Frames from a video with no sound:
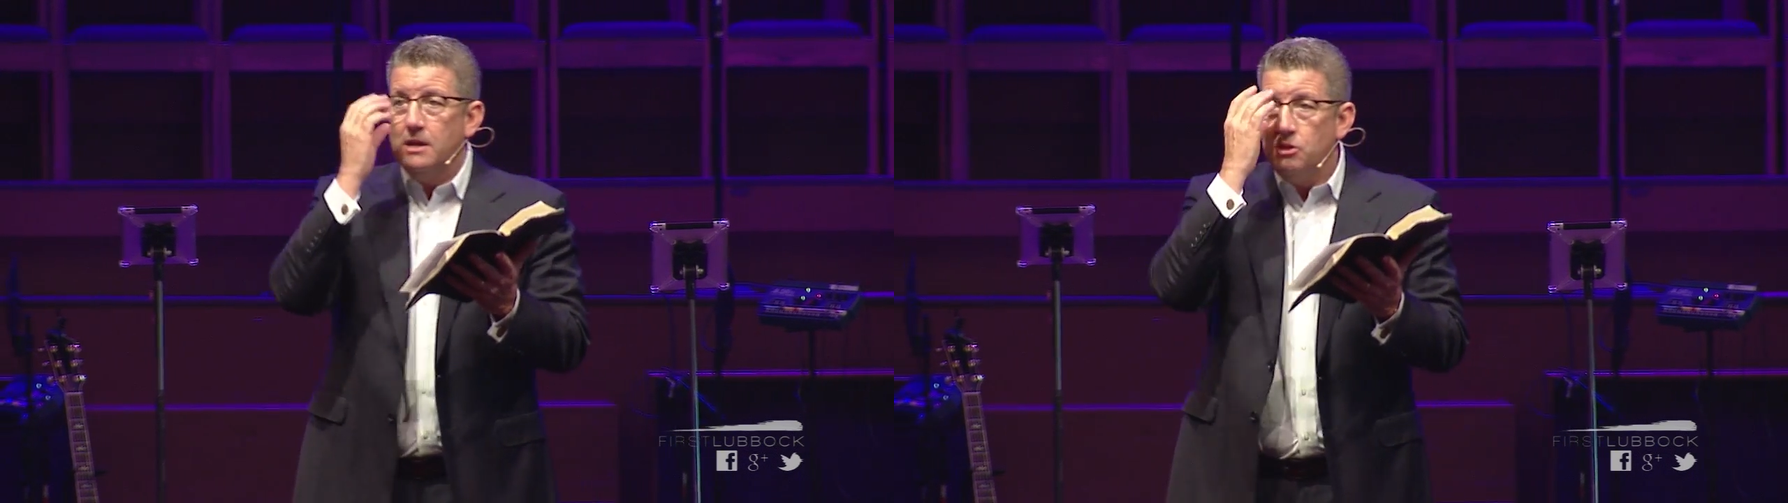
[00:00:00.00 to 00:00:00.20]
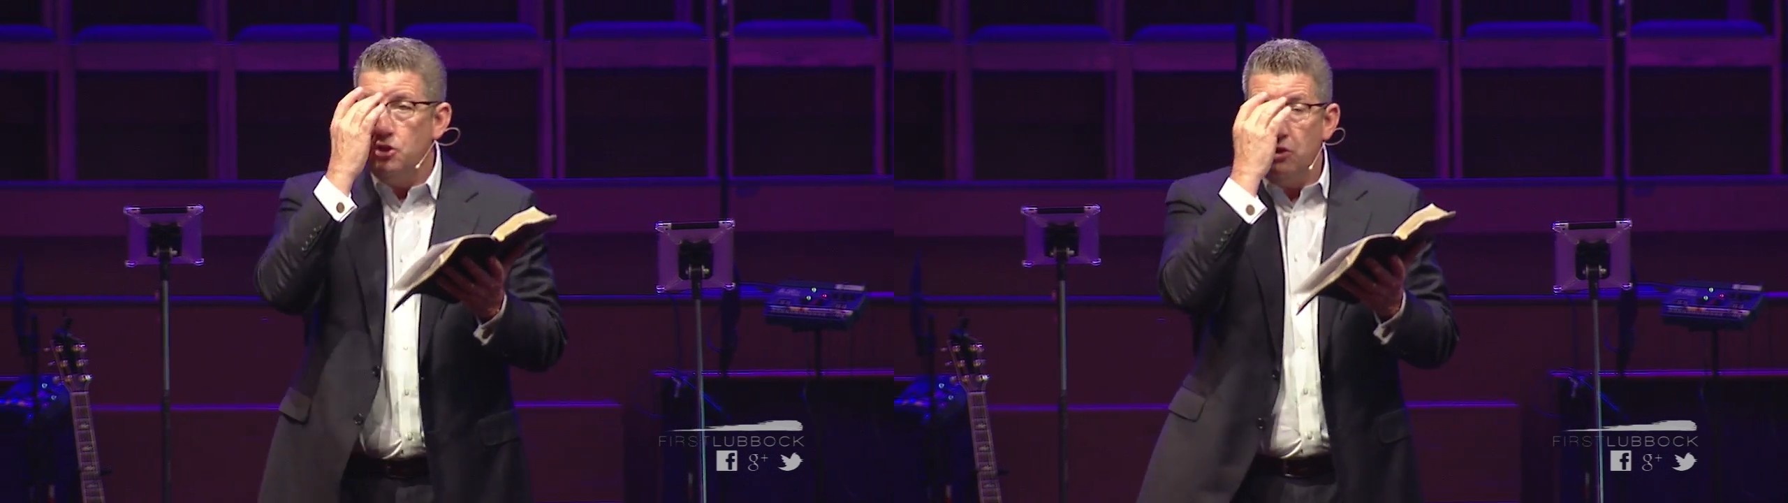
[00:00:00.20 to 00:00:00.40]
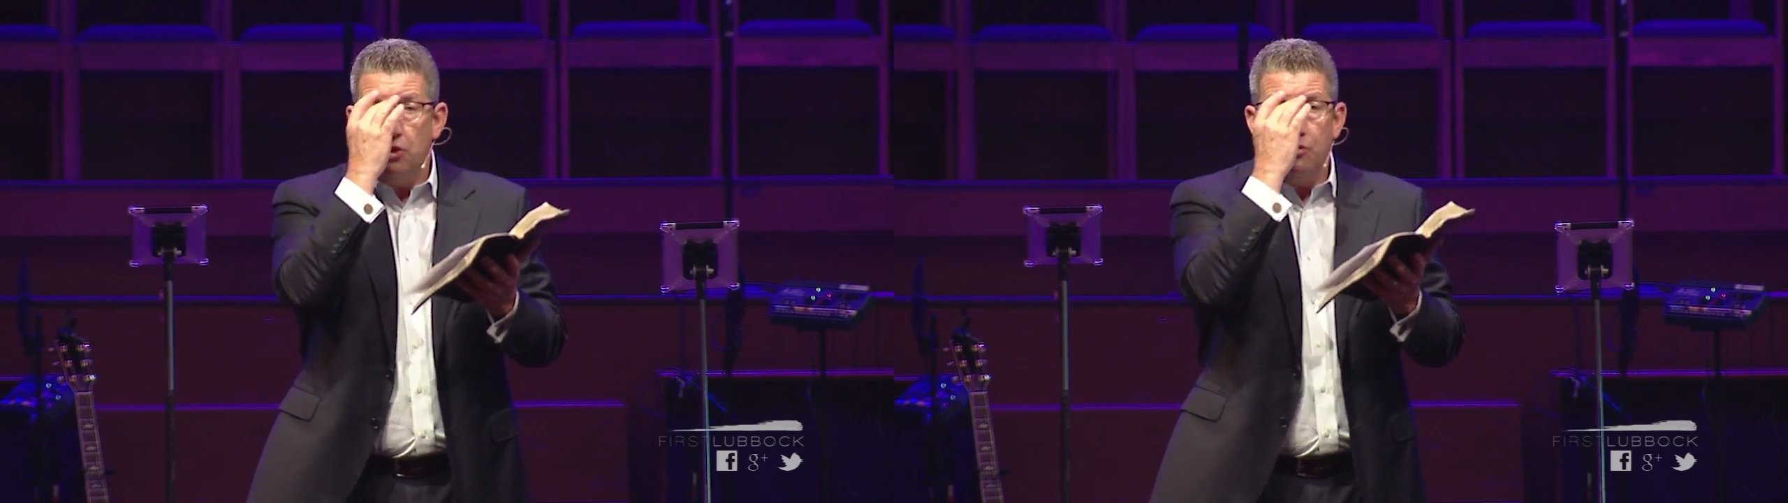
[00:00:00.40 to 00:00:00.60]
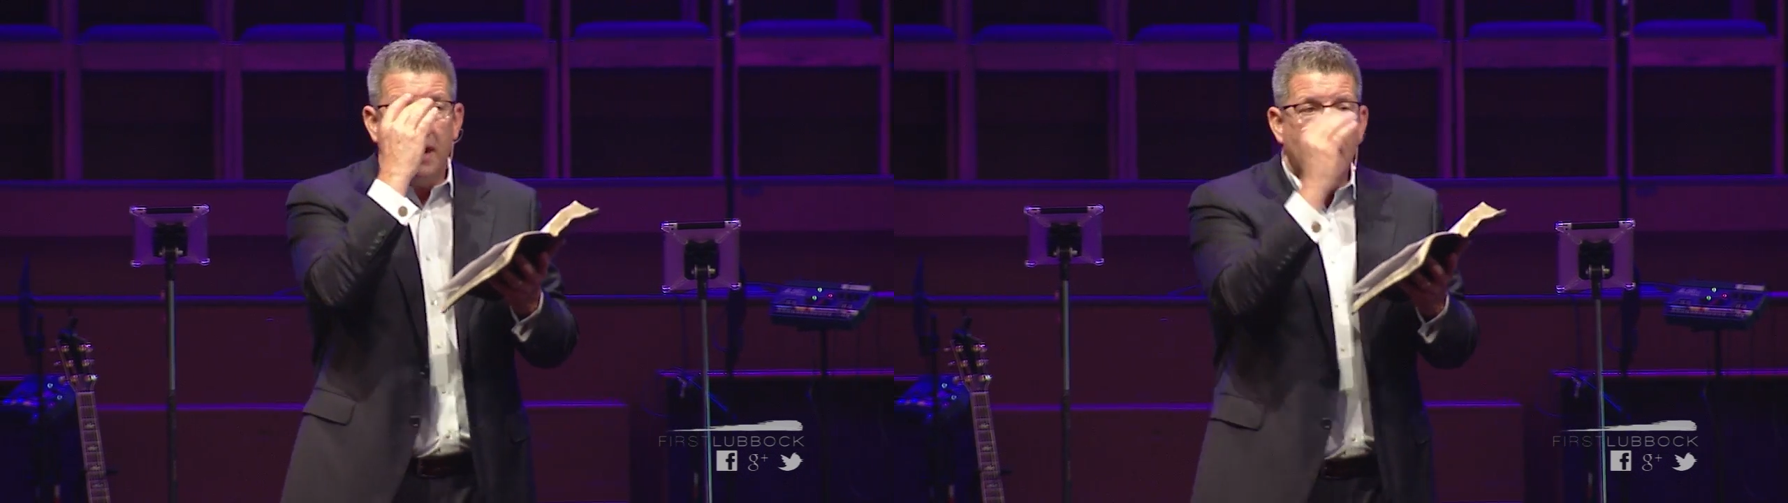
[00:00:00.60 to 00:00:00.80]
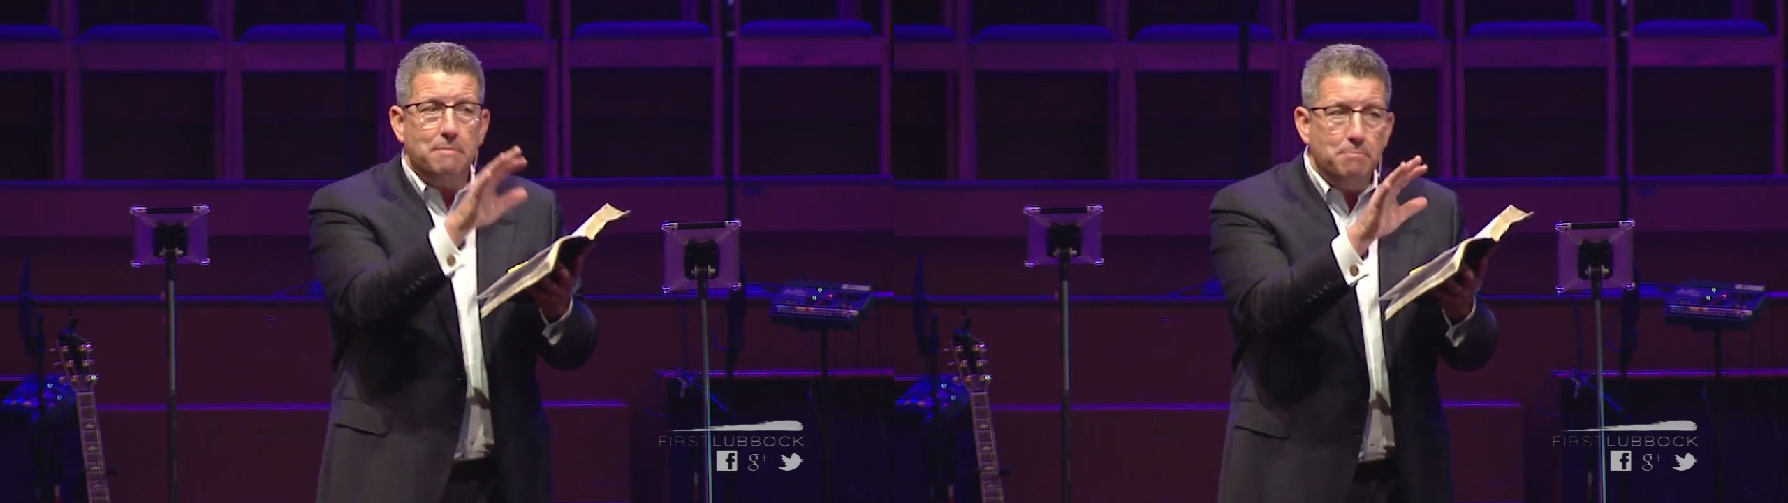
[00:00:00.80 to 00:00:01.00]
you, you
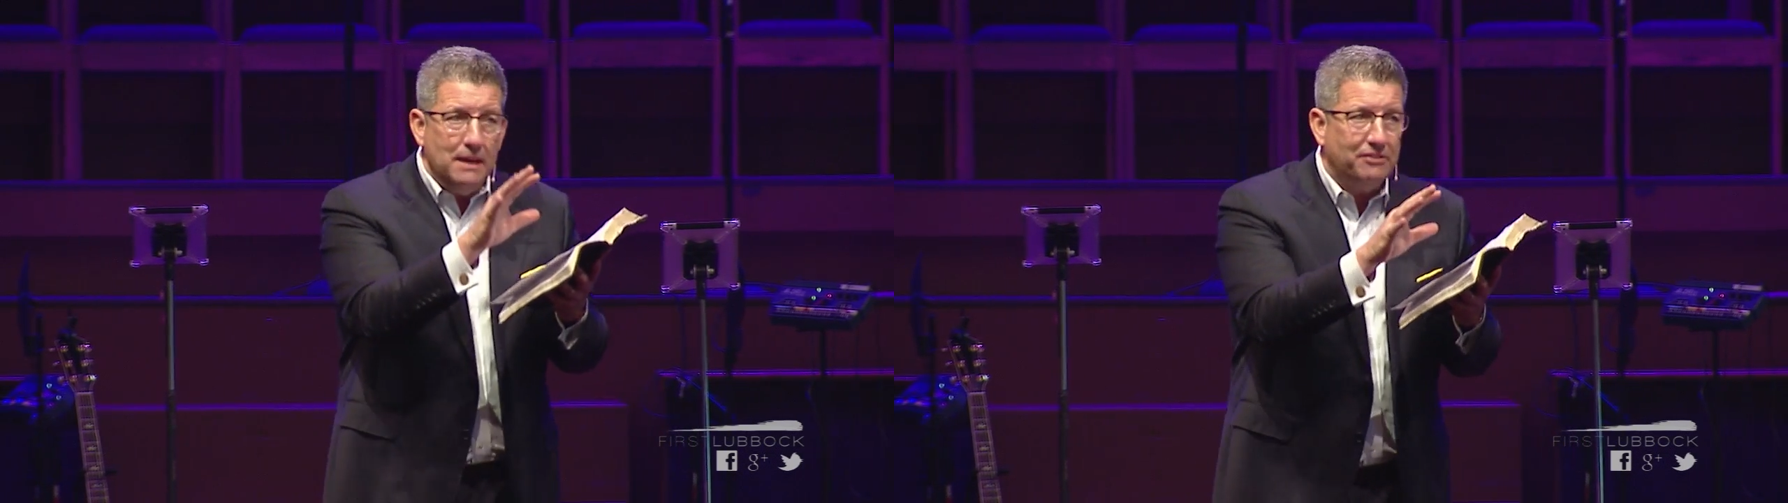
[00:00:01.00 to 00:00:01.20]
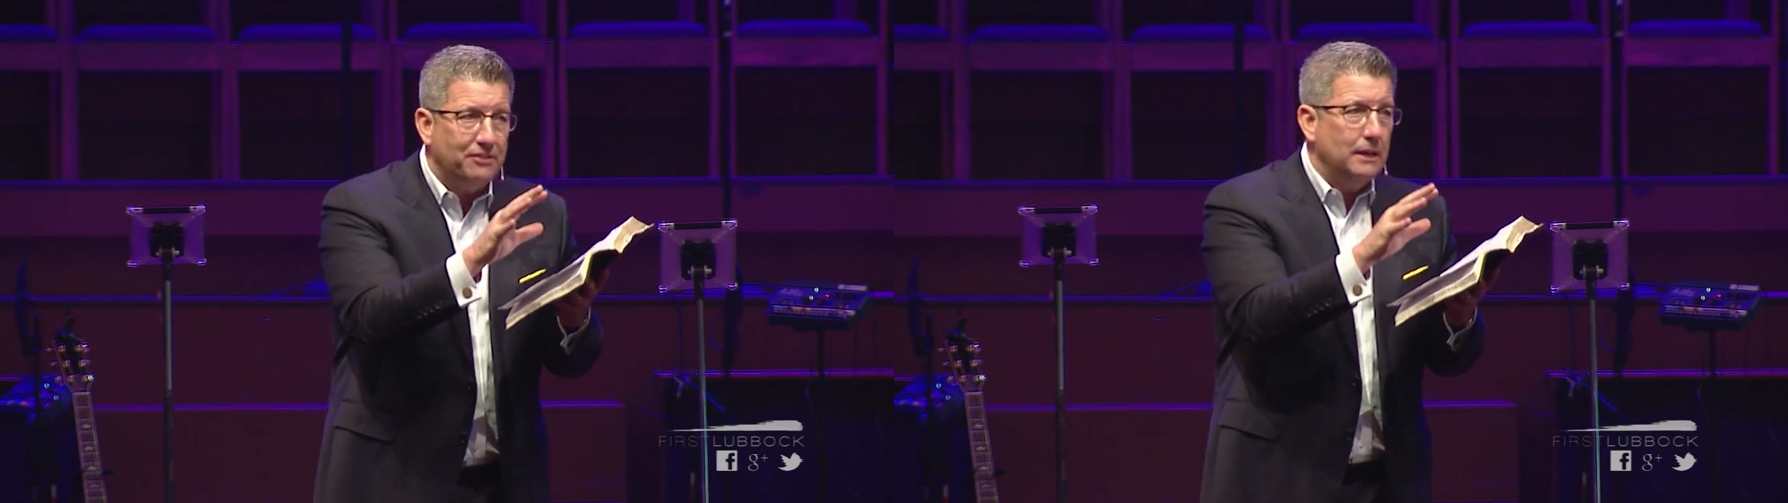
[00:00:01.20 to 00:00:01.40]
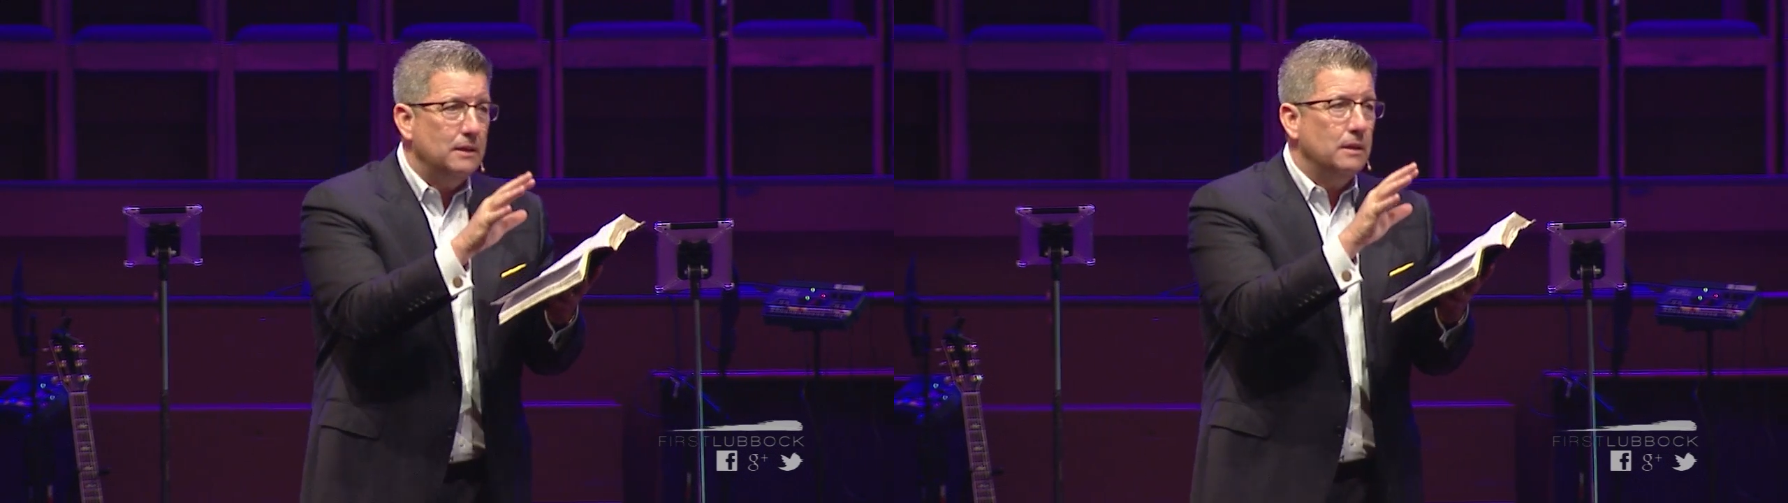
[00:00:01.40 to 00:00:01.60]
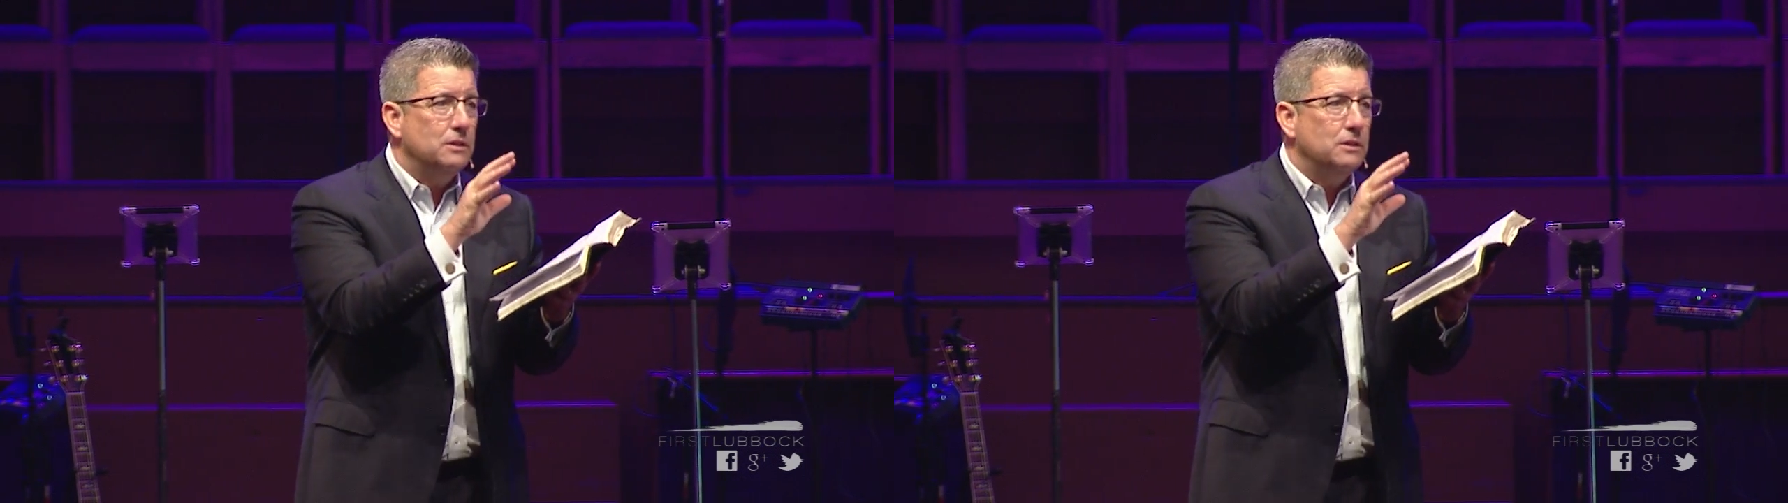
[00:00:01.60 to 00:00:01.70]
can't miss it.